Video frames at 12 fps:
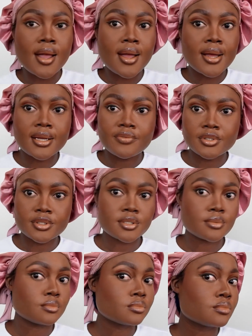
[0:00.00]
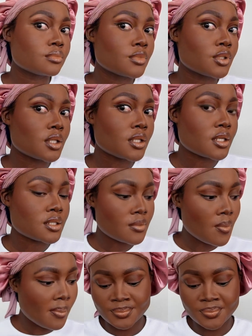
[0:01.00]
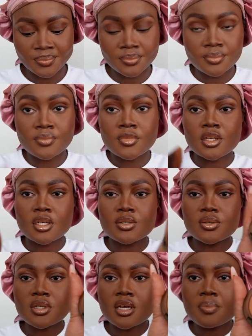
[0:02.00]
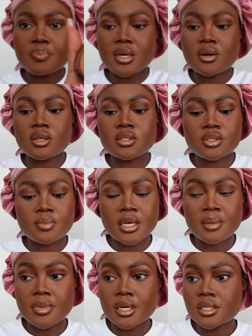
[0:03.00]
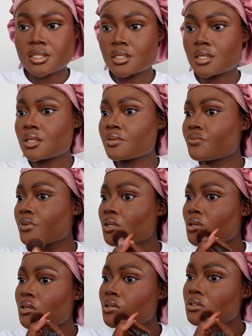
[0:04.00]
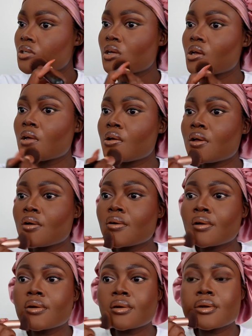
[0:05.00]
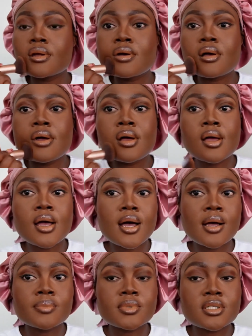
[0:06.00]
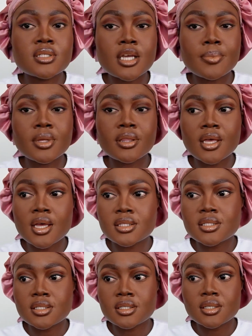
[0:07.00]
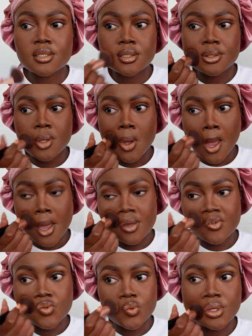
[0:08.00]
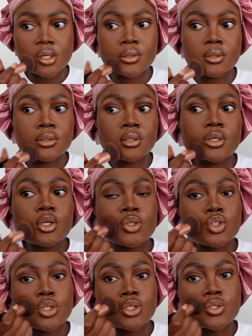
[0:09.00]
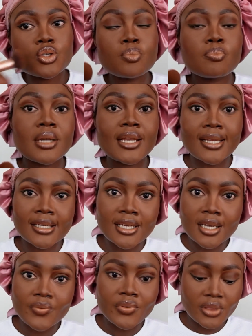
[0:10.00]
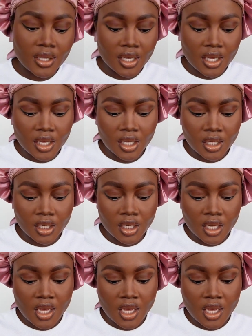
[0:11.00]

I love it. Look at that. Okay, so now I'm back onto my MAC Skin Finish, and I'm just dabbing that everywhere just to blend everything in.